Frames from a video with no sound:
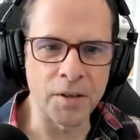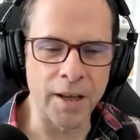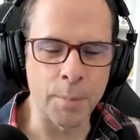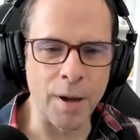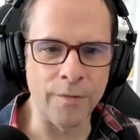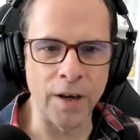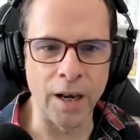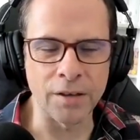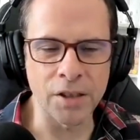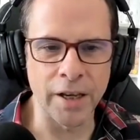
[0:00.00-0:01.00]
take them out for
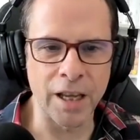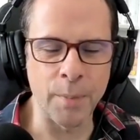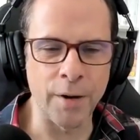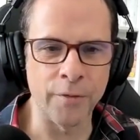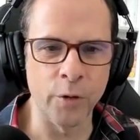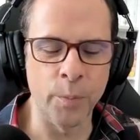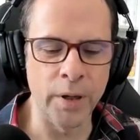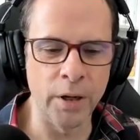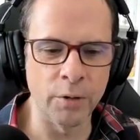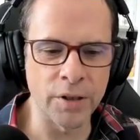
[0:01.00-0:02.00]
lunch, take them out for a
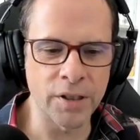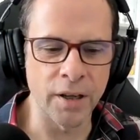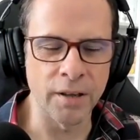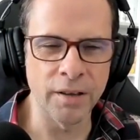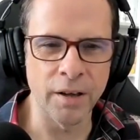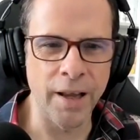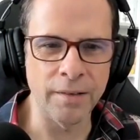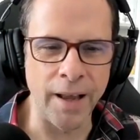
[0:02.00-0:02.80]
beer, and say, you know,